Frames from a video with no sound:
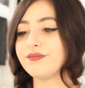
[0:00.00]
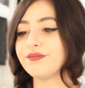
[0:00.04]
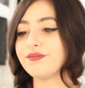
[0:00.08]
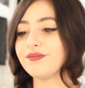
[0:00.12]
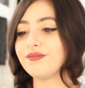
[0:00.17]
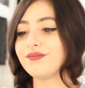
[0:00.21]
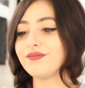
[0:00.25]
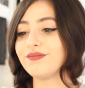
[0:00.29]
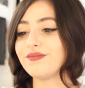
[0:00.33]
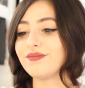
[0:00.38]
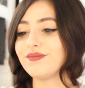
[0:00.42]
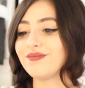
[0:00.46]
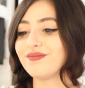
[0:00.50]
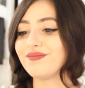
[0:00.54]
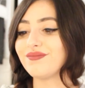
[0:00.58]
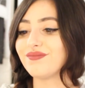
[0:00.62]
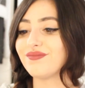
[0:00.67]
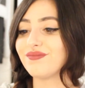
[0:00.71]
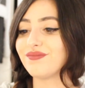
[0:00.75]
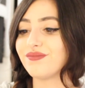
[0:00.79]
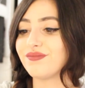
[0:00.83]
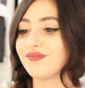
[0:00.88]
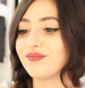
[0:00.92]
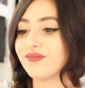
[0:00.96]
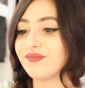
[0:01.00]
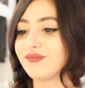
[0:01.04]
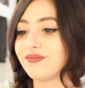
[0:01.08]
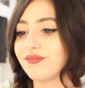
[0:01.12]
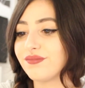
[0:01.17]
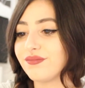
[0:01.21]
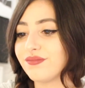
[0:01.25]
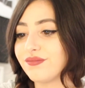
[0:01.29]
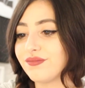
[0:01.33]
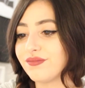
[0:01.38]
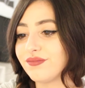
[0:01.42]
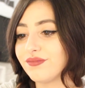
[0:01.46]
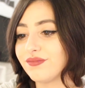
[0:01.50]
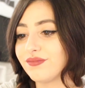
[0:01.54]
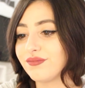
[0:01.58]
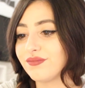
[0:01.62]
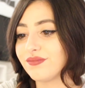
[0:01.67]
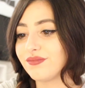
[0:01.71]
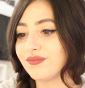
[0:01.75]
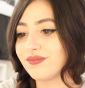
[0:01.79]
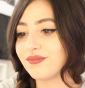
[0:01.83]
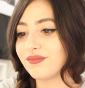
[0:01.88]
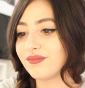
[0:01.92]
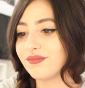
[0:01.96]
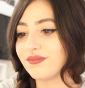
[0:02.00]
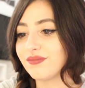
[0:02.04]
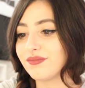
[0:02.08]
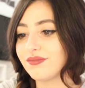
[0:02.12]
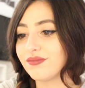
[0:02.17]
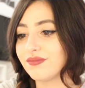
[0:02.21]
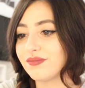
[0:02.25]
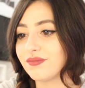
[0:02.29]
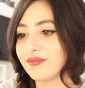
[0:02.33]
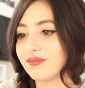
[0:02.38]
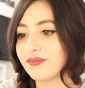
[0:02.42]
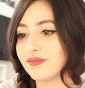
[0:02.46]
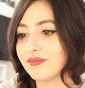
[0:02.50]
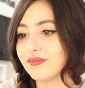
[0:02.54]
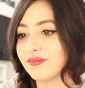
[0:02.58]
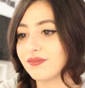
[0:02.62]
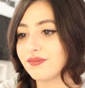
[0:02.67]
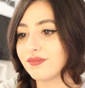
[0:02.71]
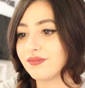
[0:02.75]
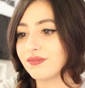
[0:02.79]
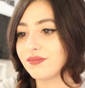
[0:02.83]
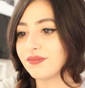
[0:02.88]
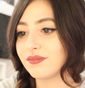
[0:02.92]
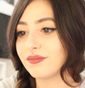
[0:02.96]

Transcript: No one is speaking in this clip.